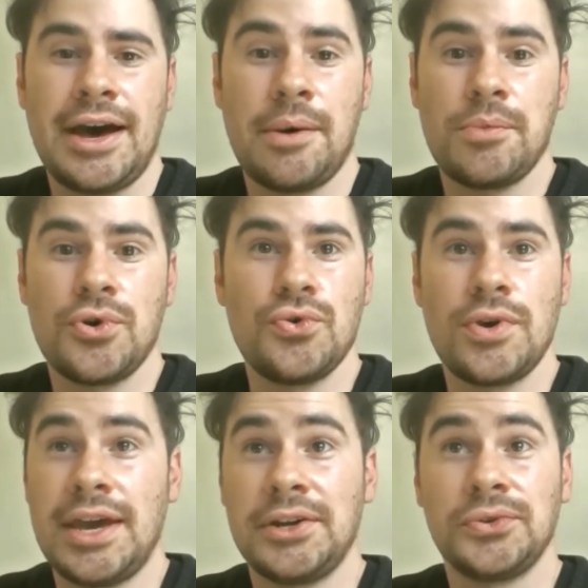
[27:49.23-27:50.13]

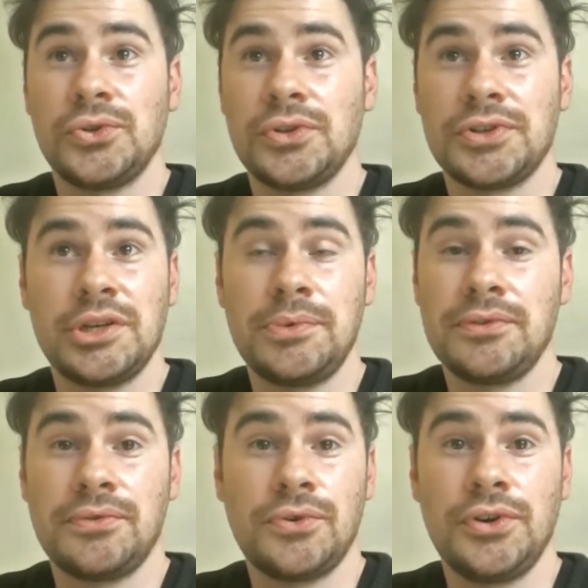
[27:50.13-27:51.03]
who handle all the
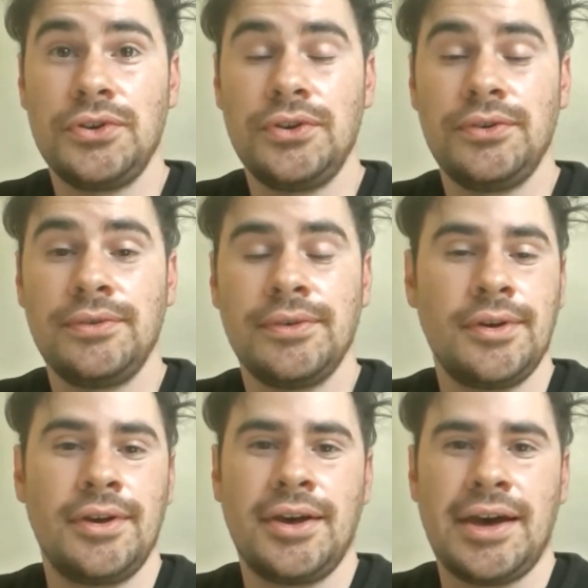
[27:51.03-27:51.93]
shipping for you.
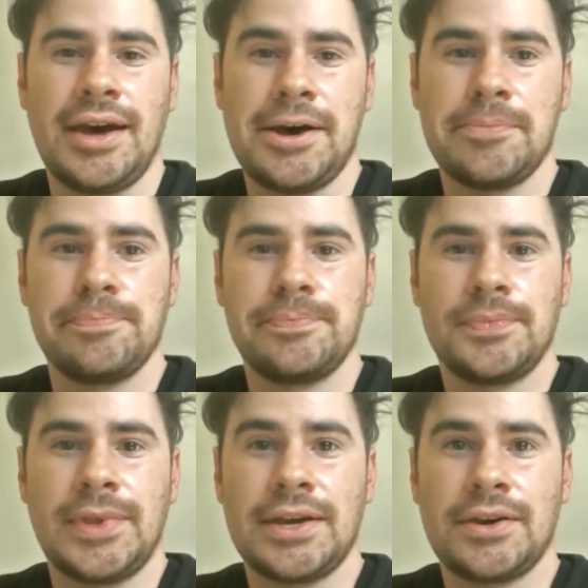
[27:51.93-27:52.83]

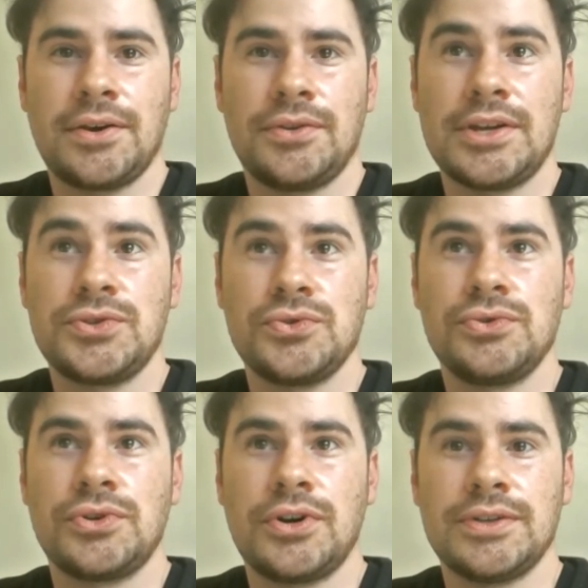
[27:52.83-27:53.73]
They do
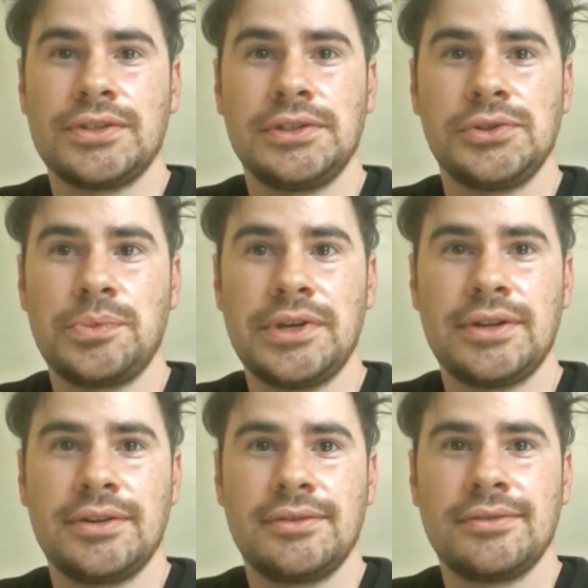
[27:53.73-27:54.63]
cost a little
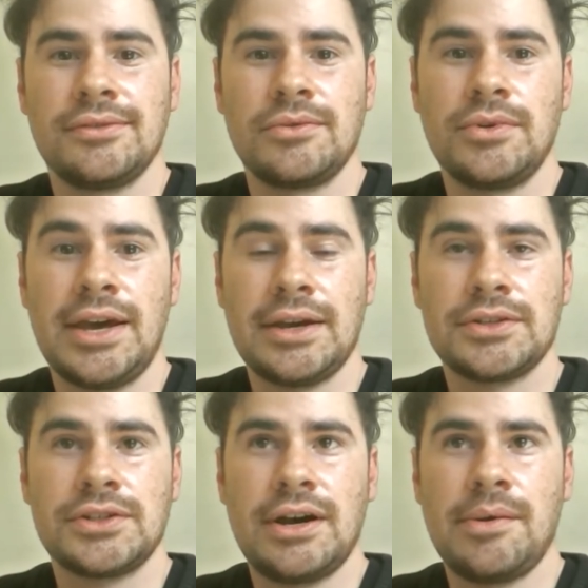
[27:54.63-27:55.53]
bit
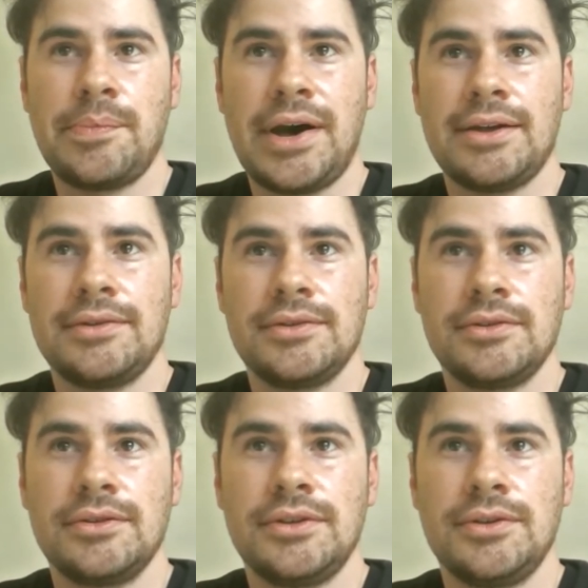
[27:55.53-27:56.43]
extra, but
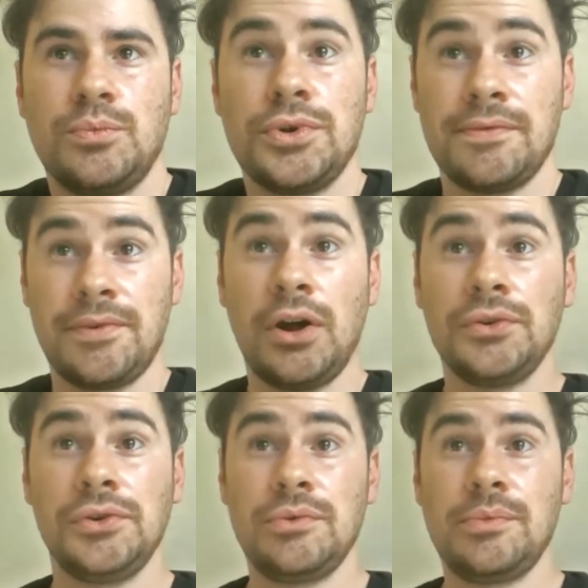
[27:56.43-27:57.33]
with
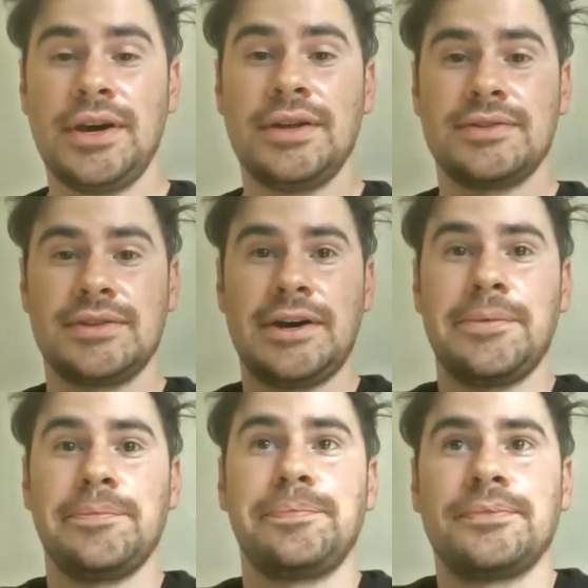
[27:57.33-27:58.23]
volume, it
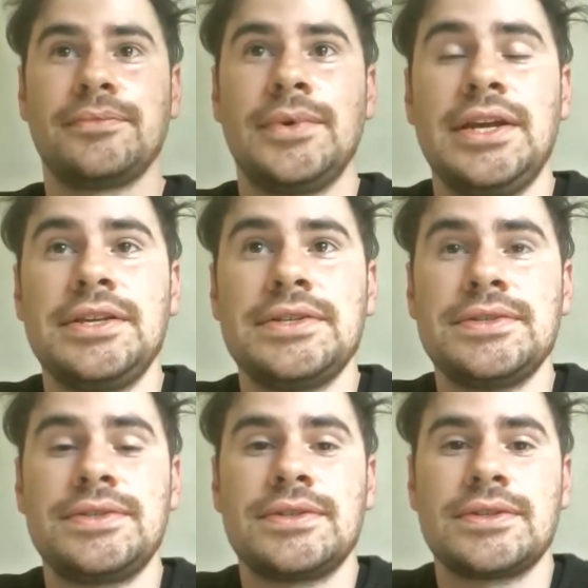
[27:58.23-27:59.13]

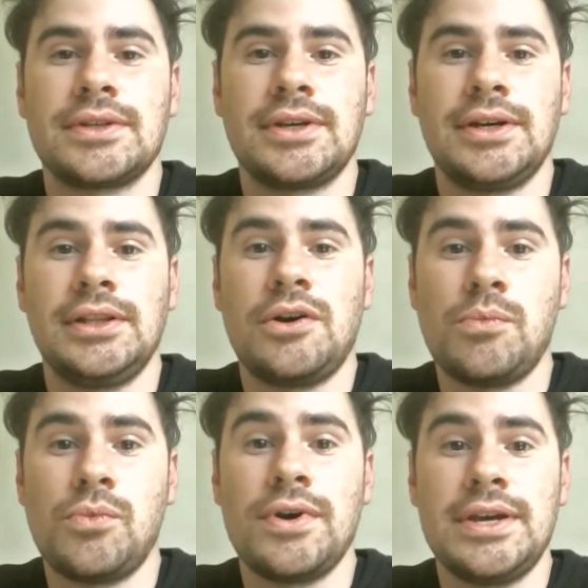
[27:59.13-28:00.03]
is a
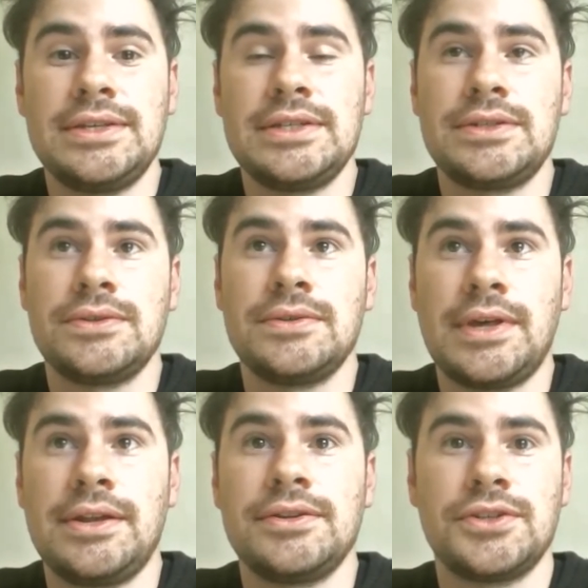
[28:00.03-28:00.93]
lot more easy to
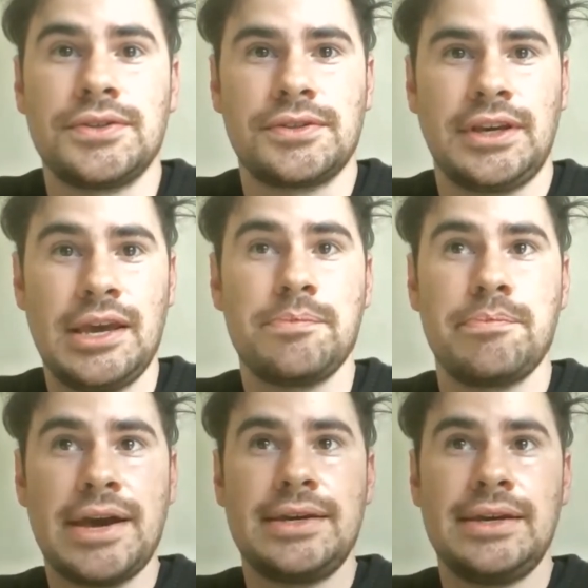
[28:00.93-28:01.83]
then just keep
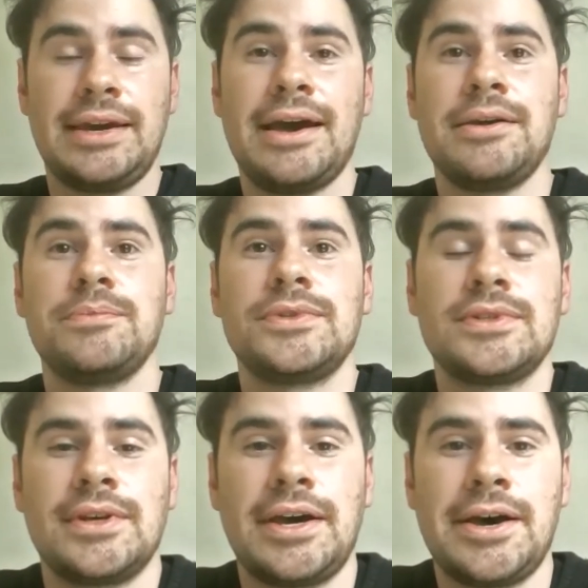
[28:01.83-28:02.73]
making games.